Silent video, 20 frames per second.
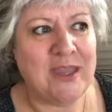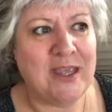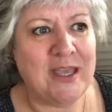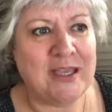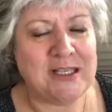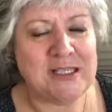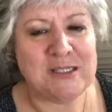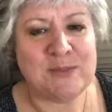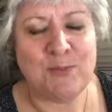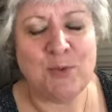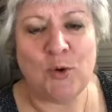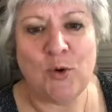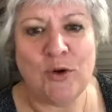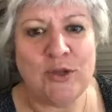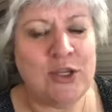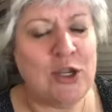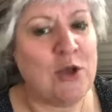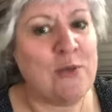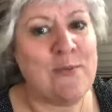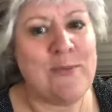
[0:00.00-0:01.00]
Explore.
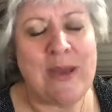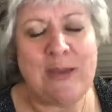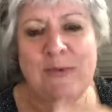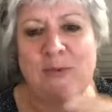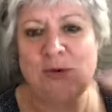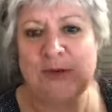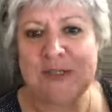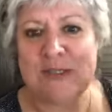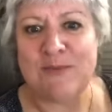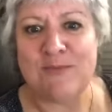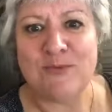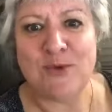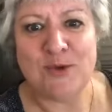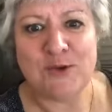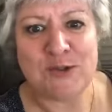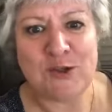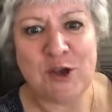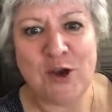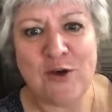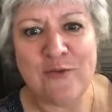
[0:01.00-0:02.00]
You know, maybe put some
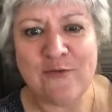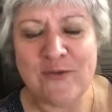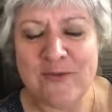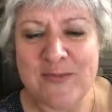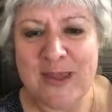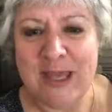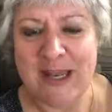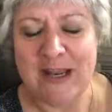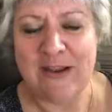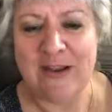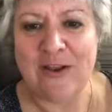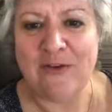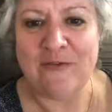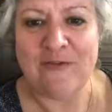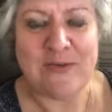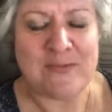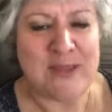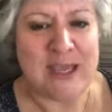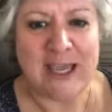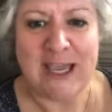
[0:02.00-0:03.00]
music on
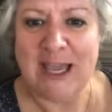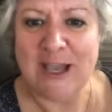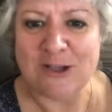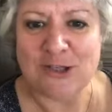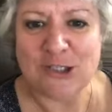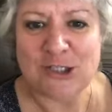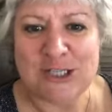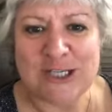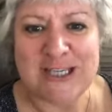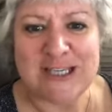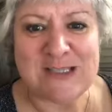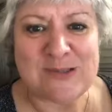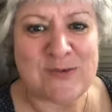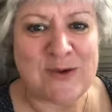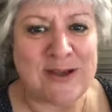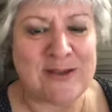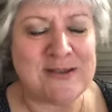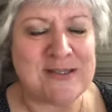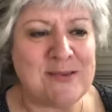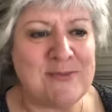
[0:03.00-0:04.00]
from that country as
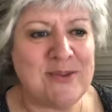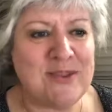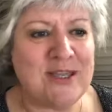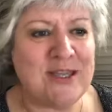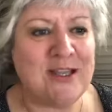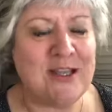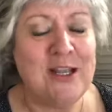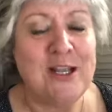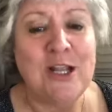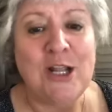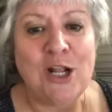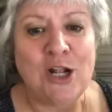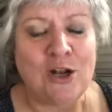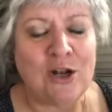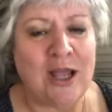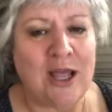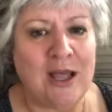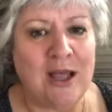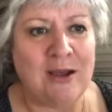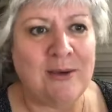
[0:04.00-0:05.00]
well. Some of their
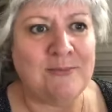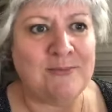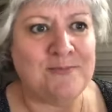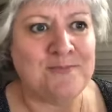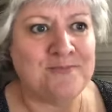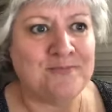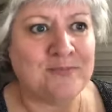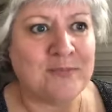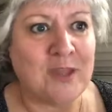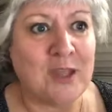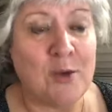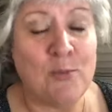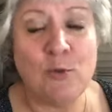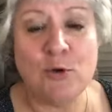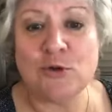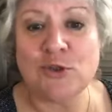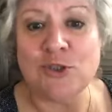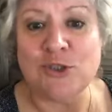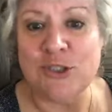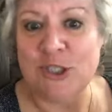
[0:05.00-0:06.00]

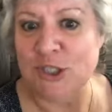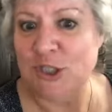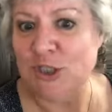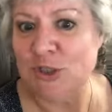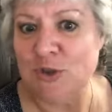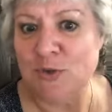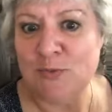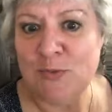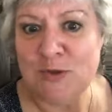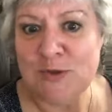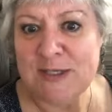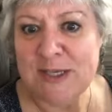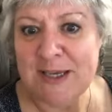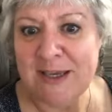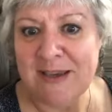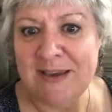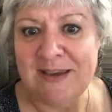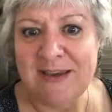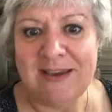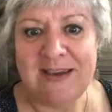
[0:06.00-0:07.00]
more traditional
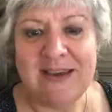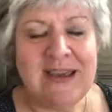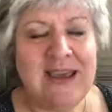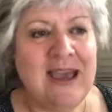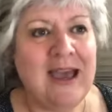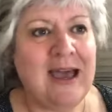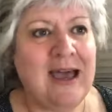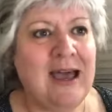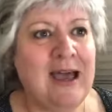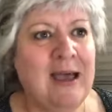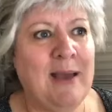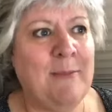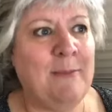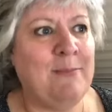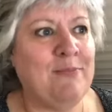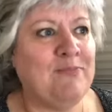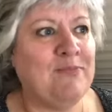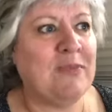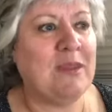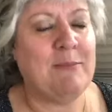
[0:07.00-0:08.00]
music.
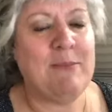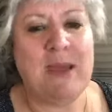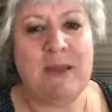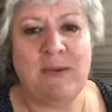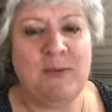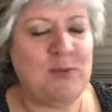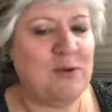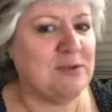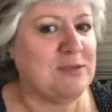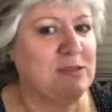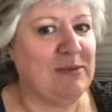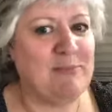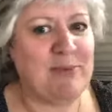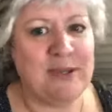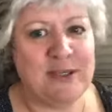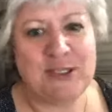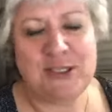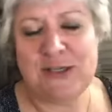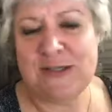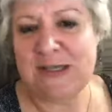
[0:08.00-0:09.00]
Maybe put some
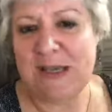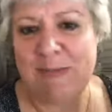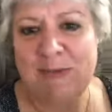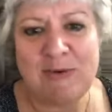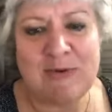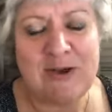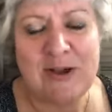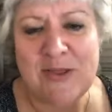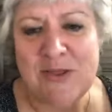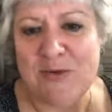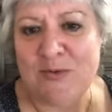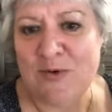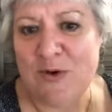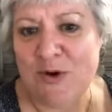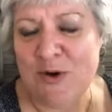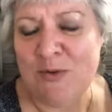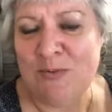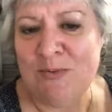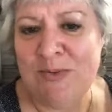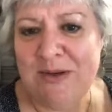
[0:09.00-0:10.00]
pictures up around the
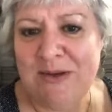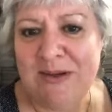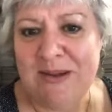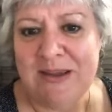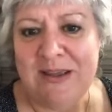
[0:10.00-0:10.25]
room